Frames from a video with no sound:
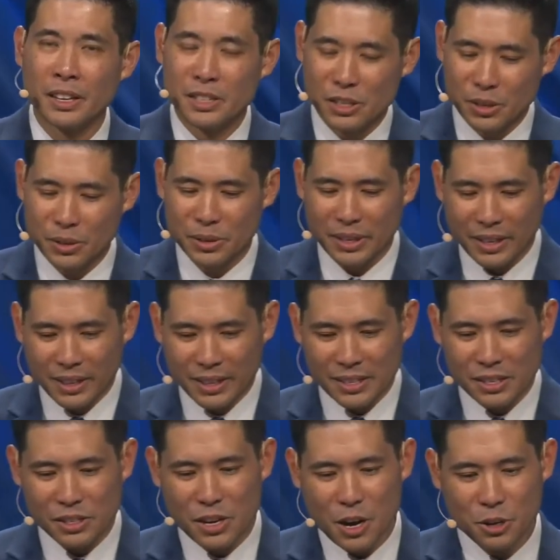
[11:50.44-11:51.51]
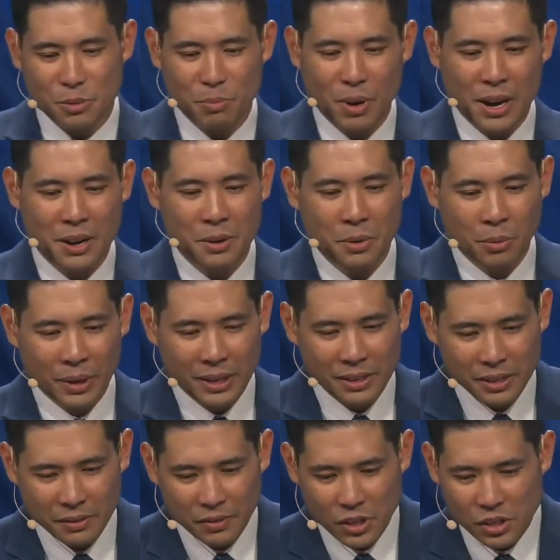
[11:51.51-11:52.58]
So, this is Dr. Bryant
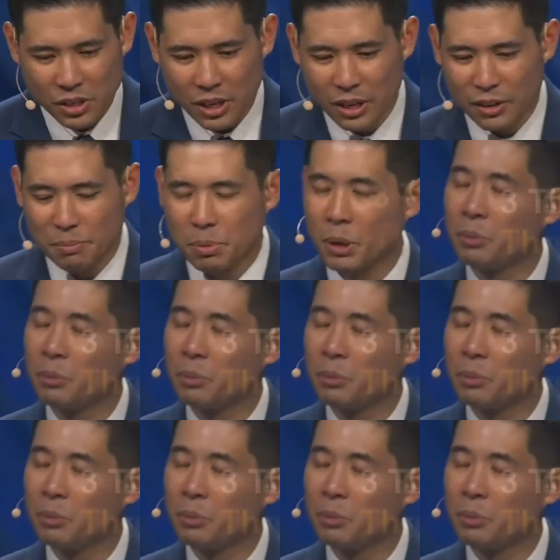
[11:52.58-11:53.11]
Nguyen, Division Head of